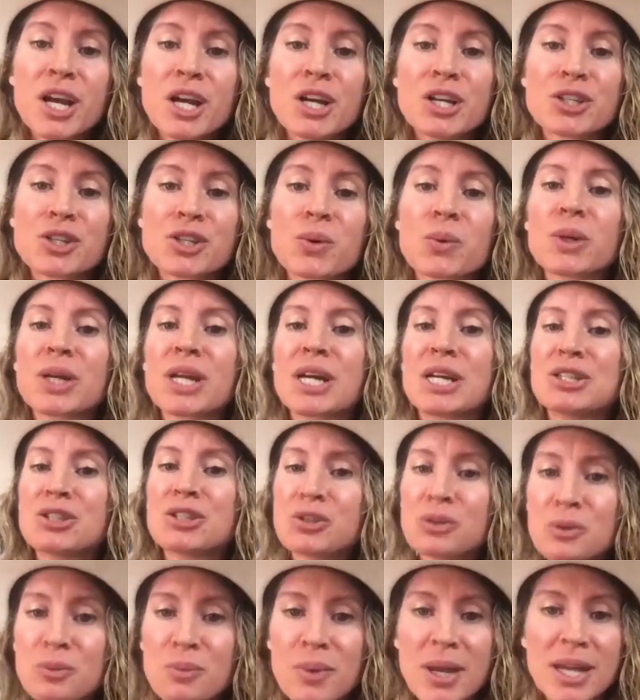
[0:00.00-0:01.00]
So when I
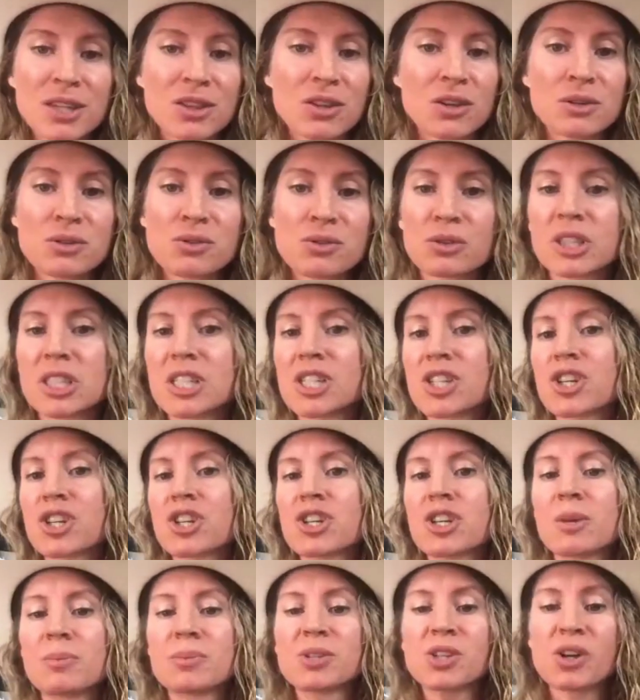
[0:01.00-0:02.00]
do make those
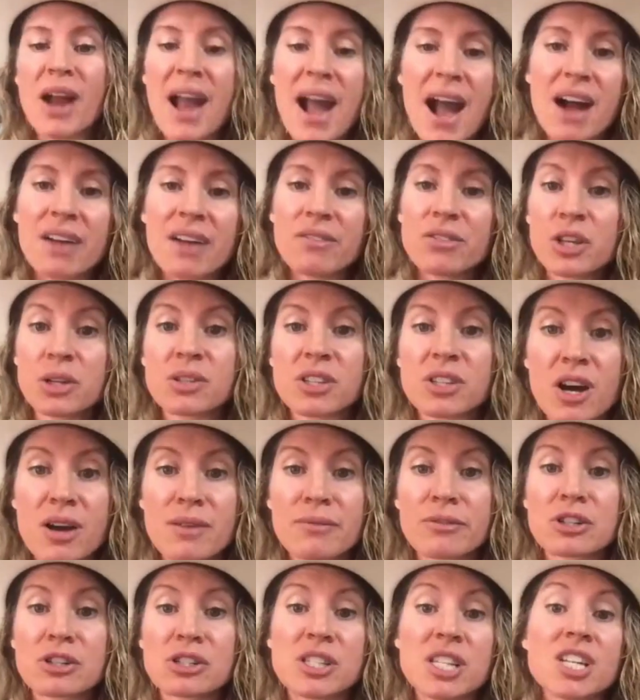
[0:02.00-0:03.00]
relationships or have those
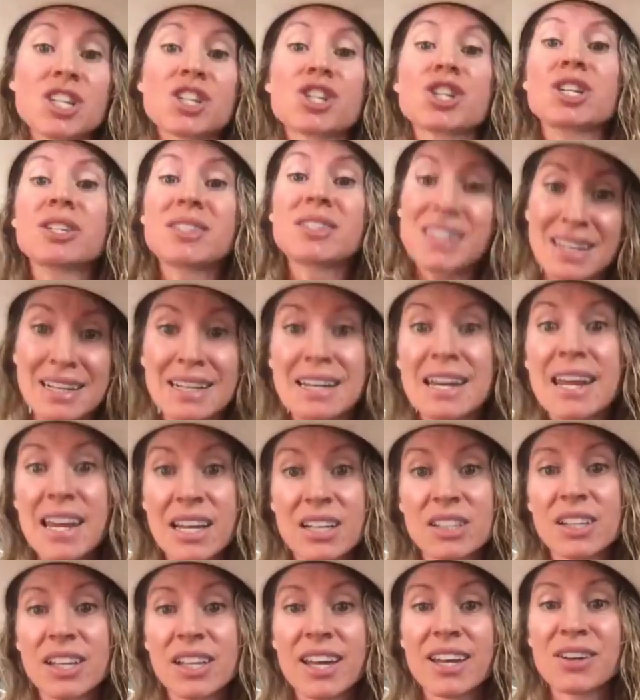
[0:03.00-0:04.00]
conversations, I
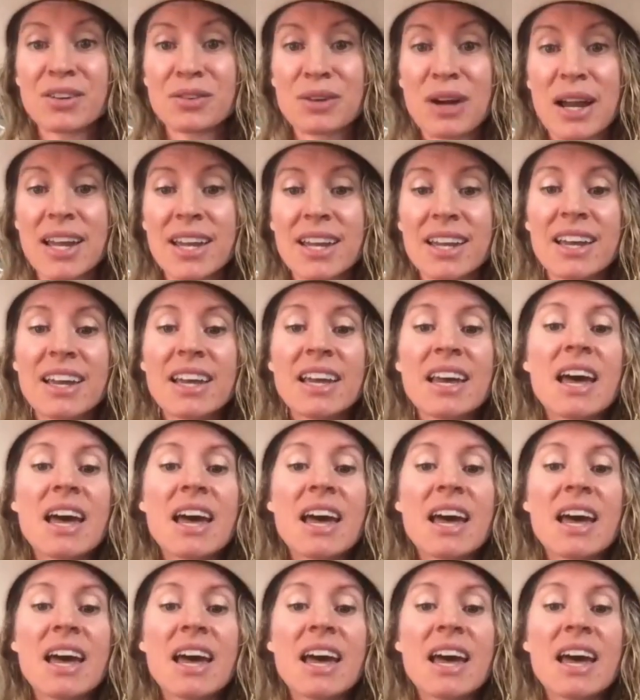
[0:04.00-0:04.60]
nail it, right?